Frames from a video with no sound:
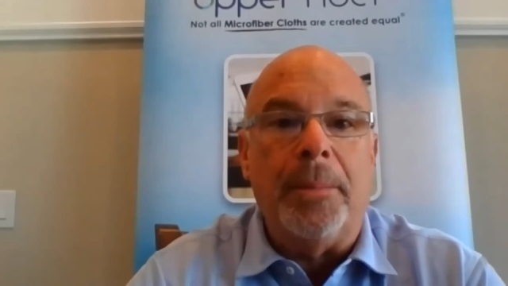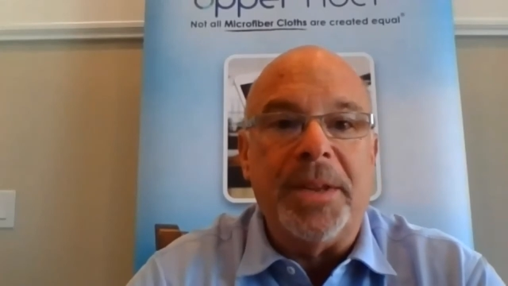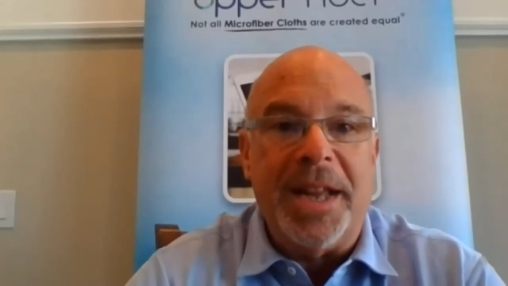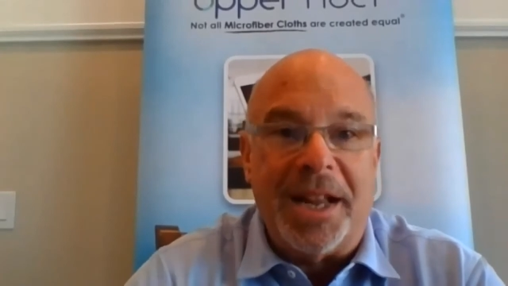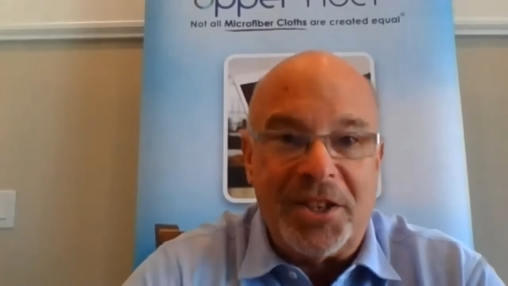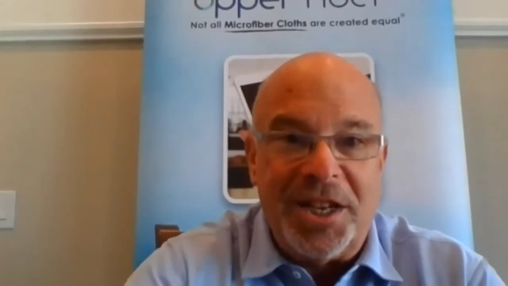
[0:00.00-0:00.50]

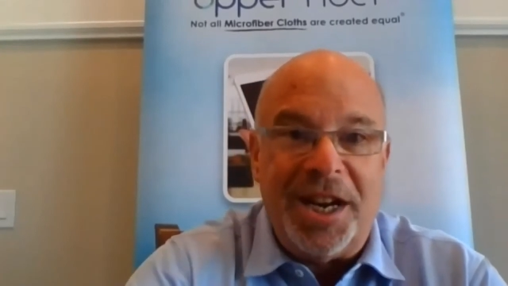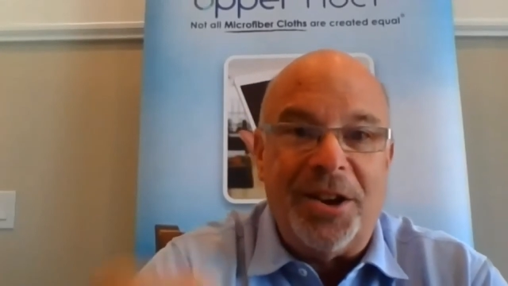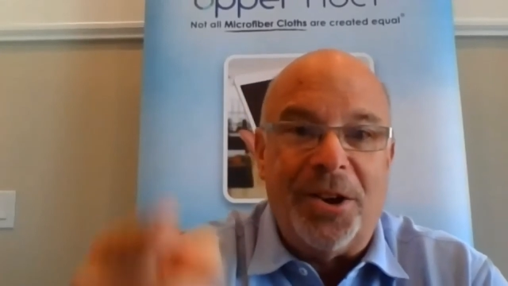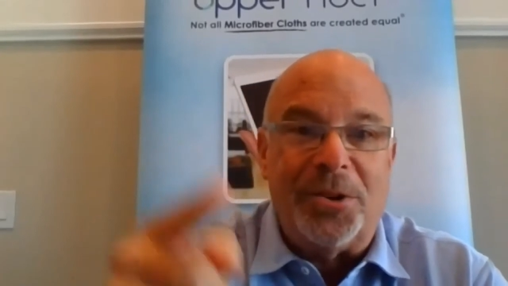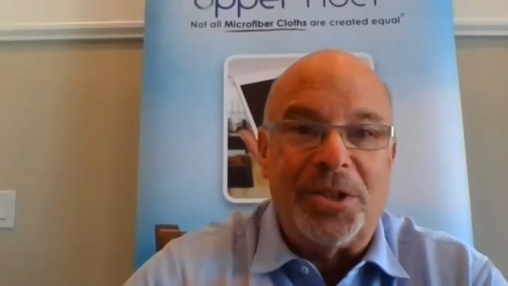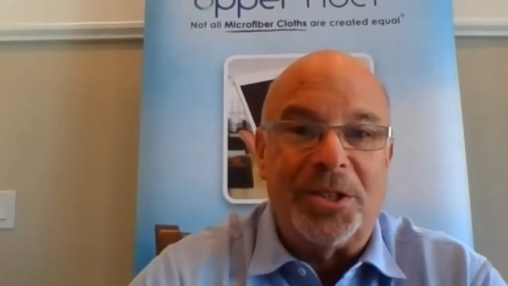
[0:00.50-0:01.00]
yes,
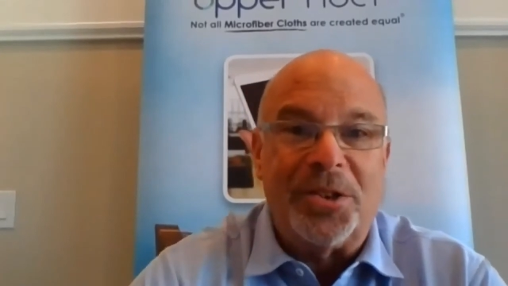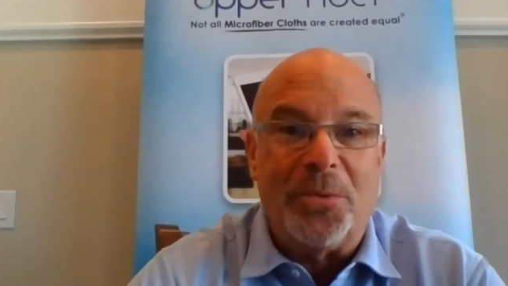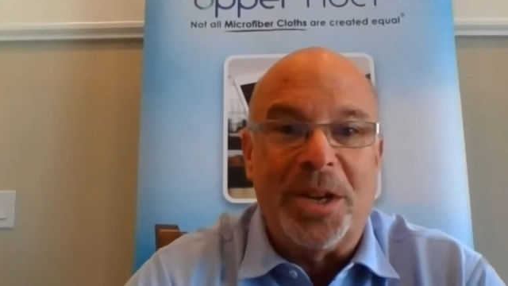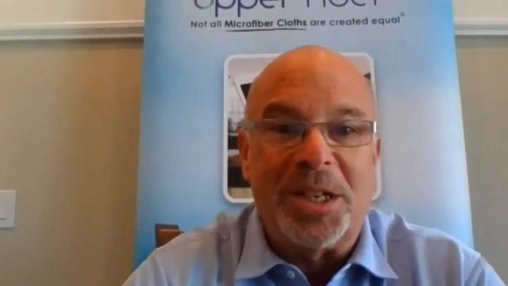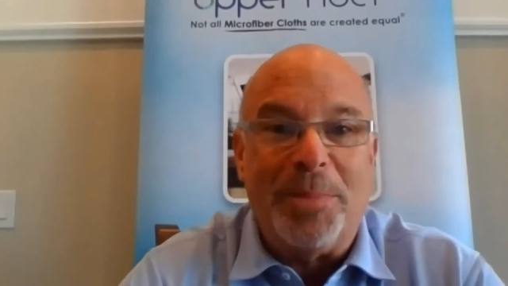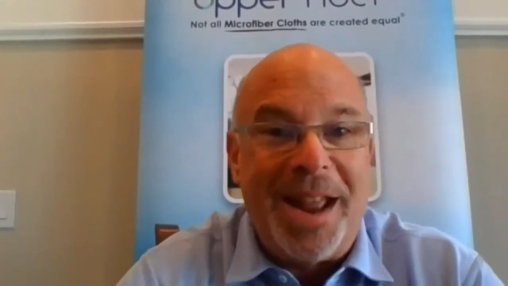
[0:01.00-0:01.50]
Tito's, it's a
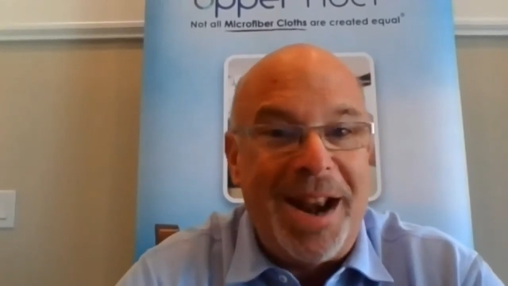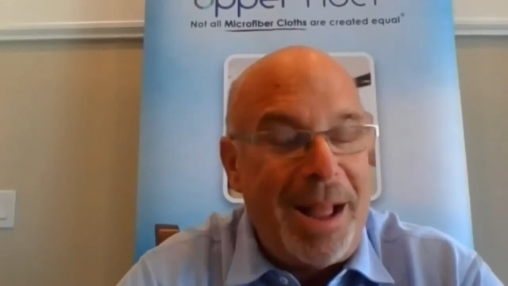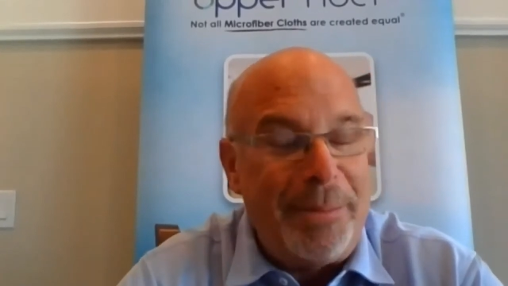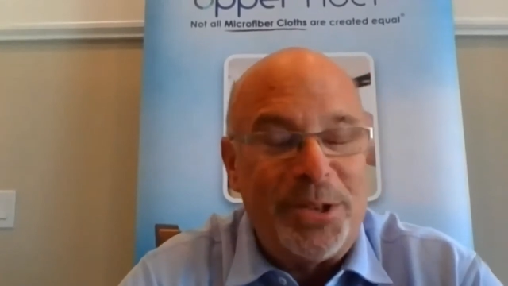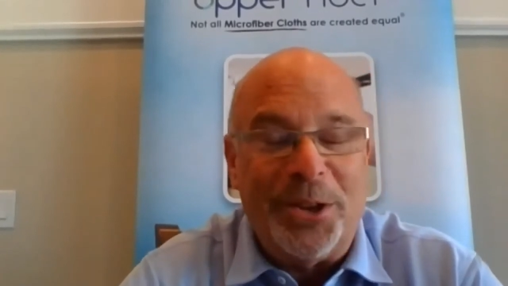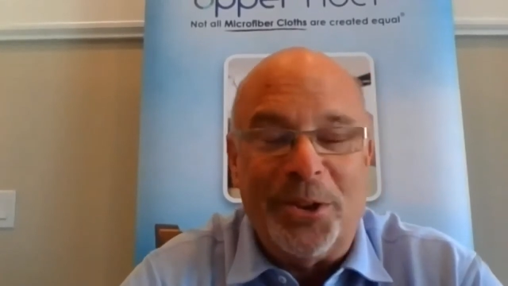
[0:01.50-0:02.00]
wristband,
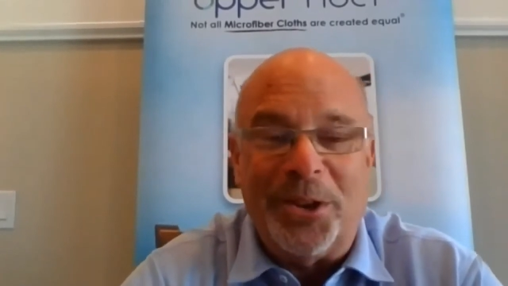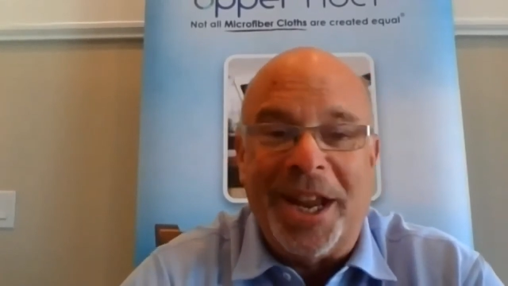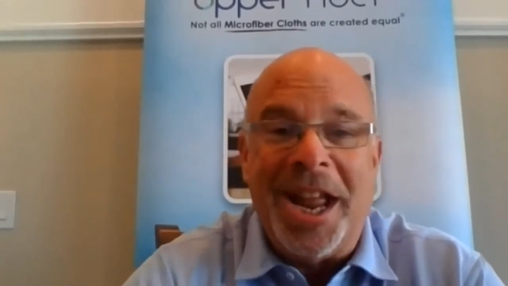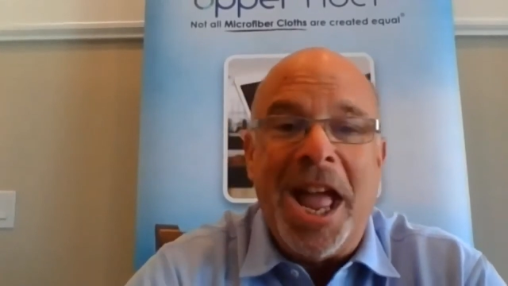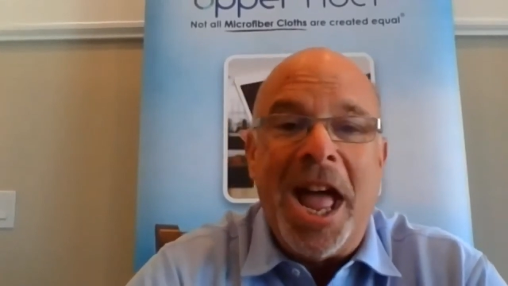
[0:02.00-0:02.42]
absolutely.